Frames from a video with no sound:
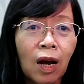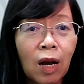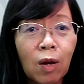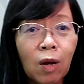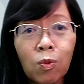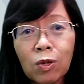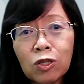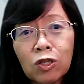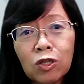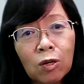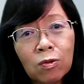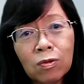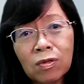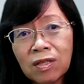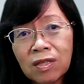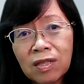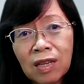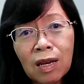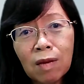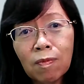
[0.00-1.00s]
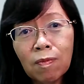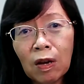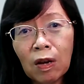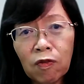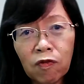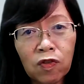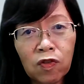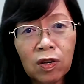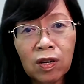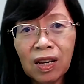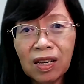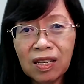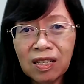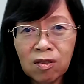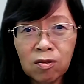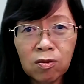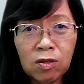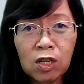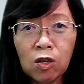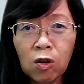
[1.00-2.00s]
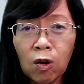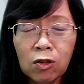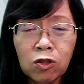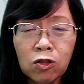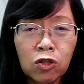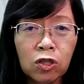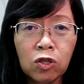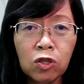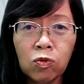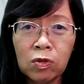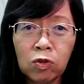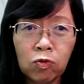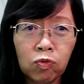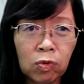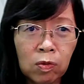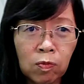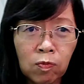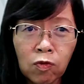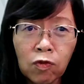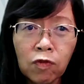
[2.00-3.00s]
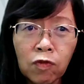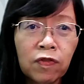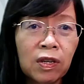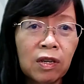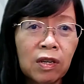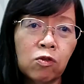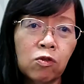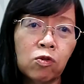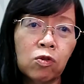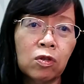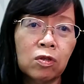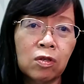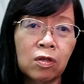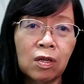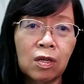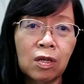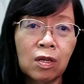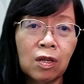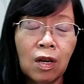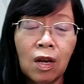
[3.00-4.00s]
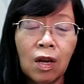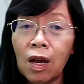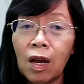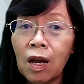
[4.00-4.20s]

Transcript: I wish I could say my fear and guilty conscience was removed instantly.